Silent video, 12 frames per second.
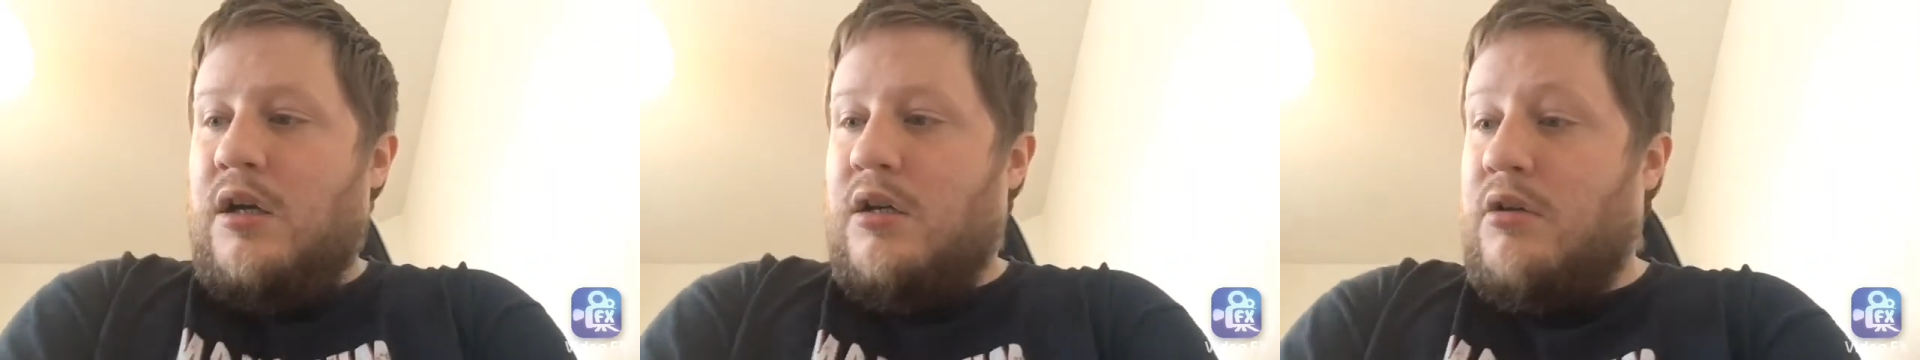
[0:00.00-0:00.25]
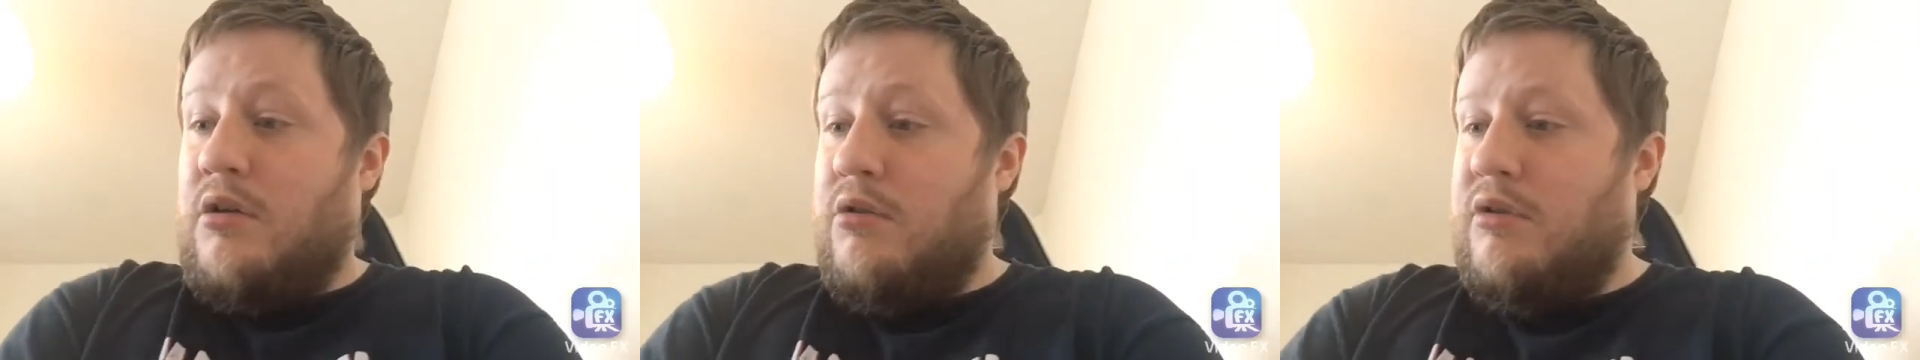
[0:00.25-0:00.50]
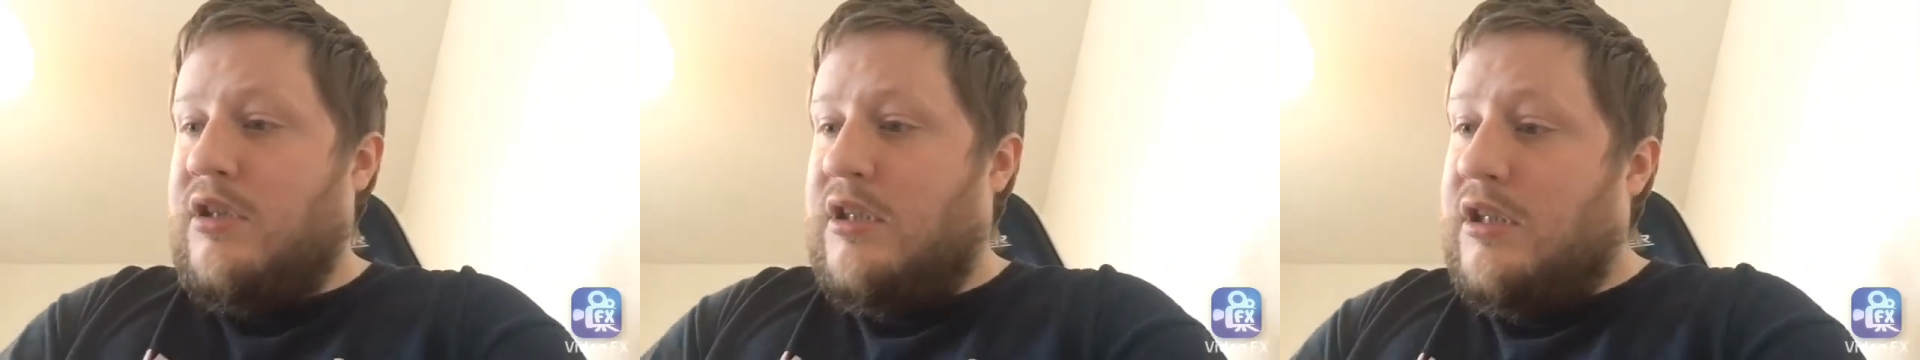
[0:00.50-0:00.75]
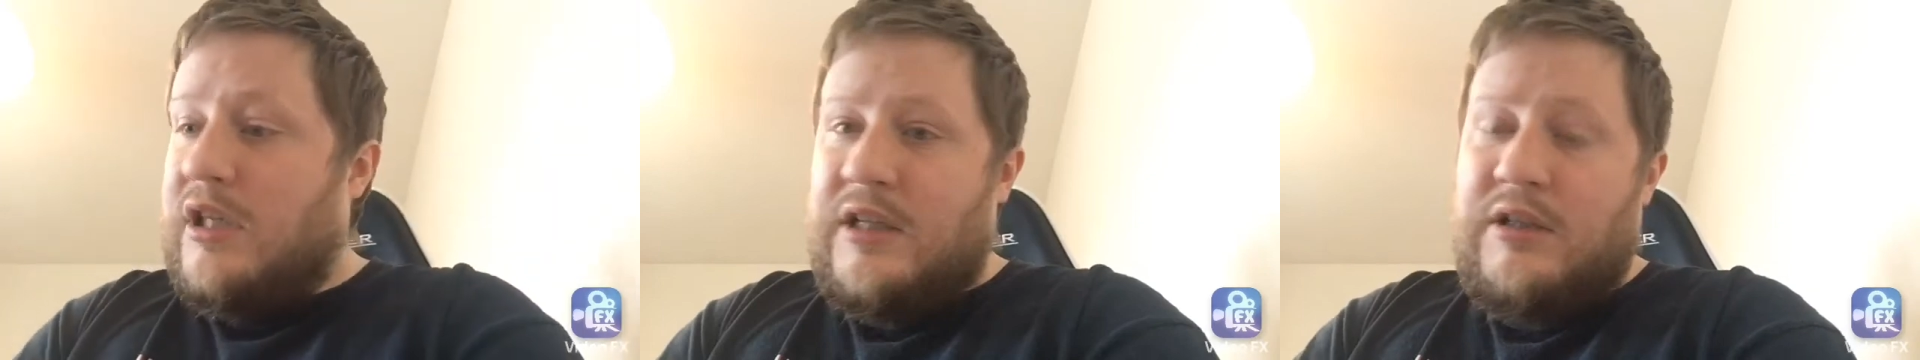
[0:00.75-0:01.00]
Golson and
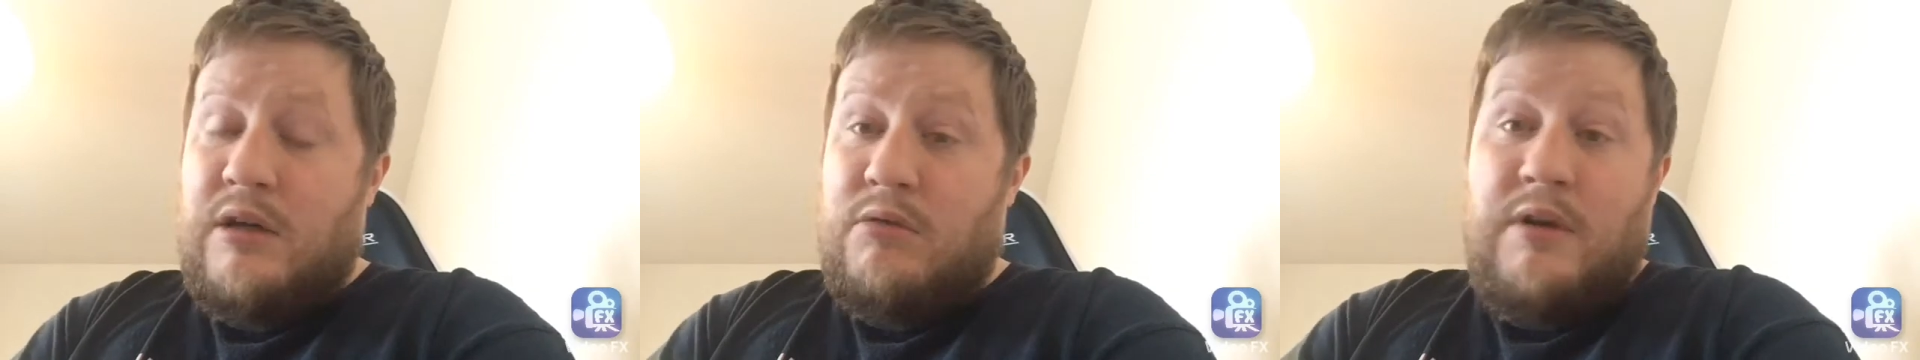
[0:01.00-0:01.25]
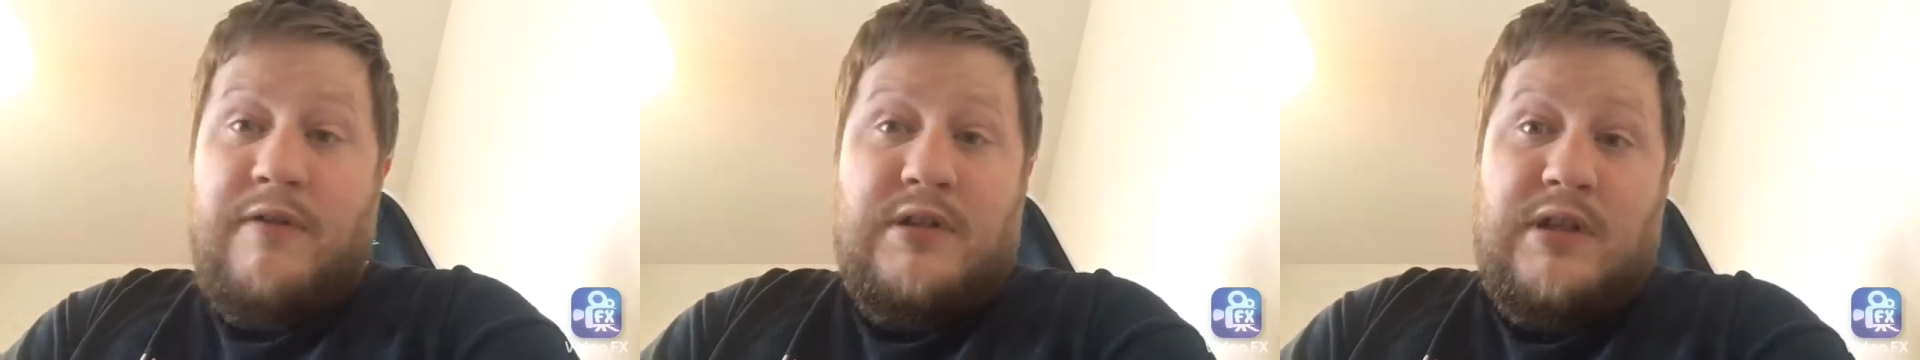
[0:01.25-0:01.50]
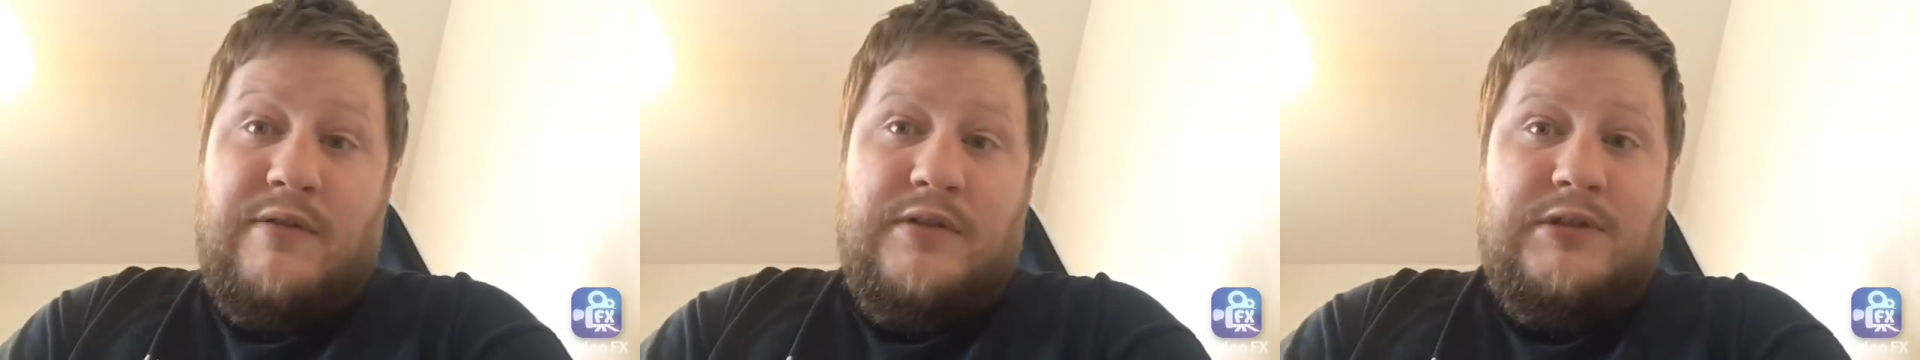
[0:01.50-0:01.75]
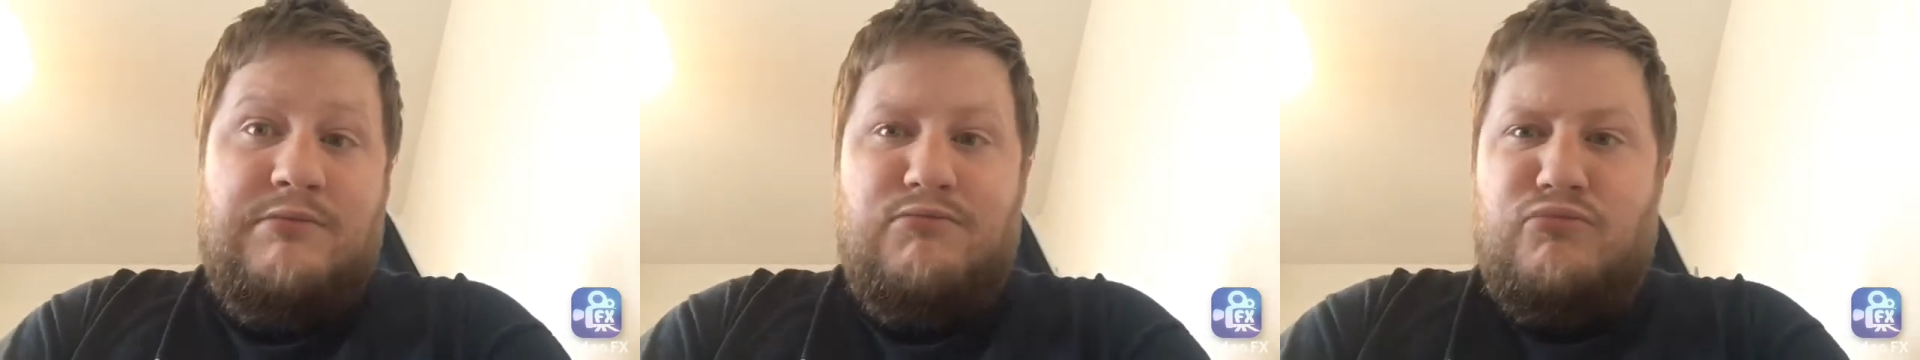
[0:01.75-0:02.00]
Hollander, I'll give a
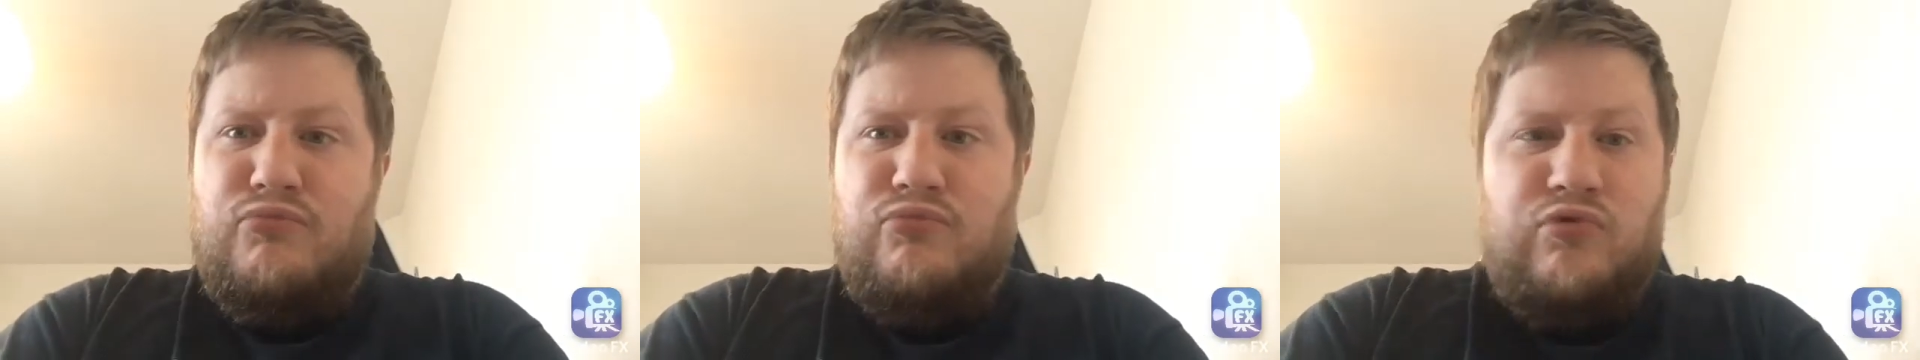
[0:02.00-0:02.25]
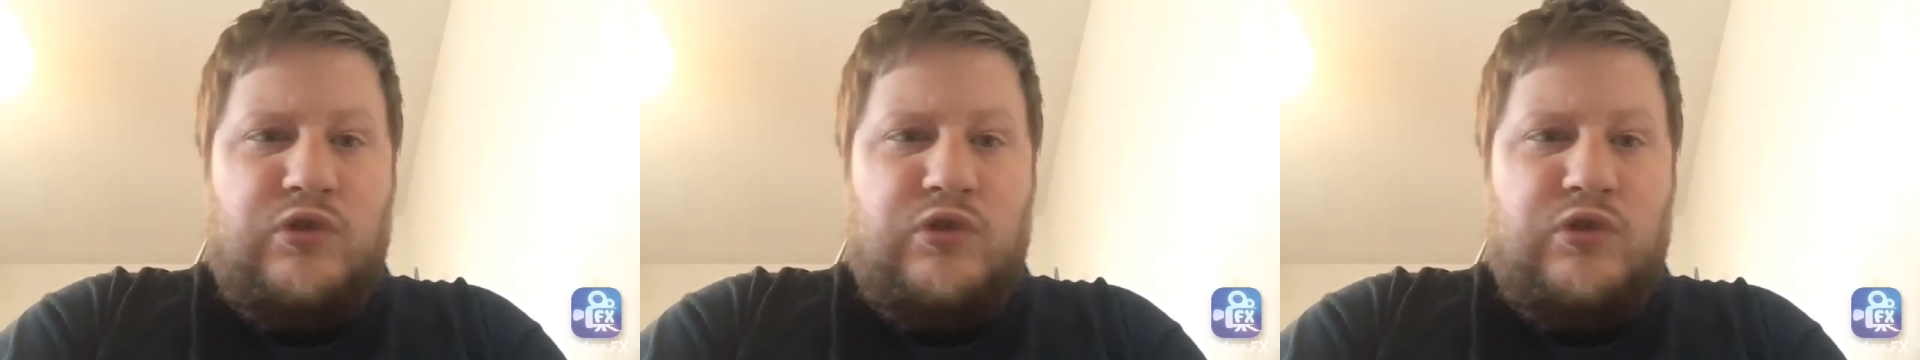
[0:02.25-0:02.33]
7.